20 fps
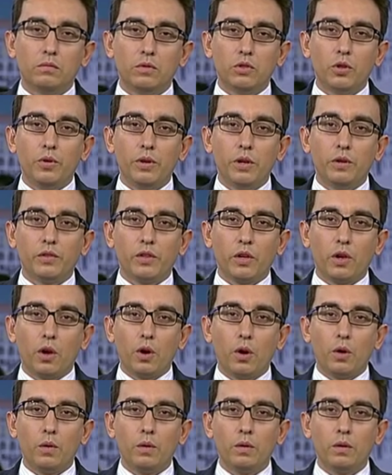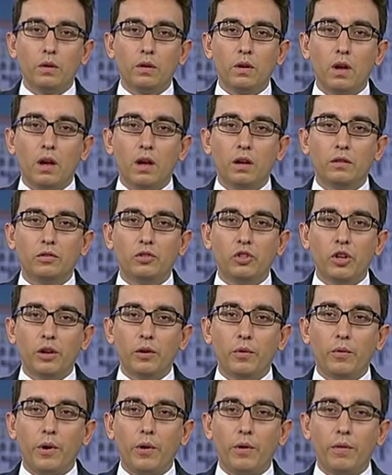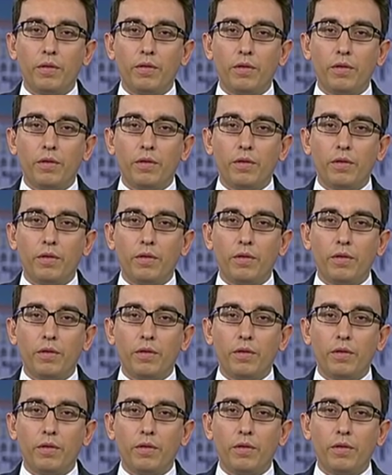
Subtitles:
2 years ago, January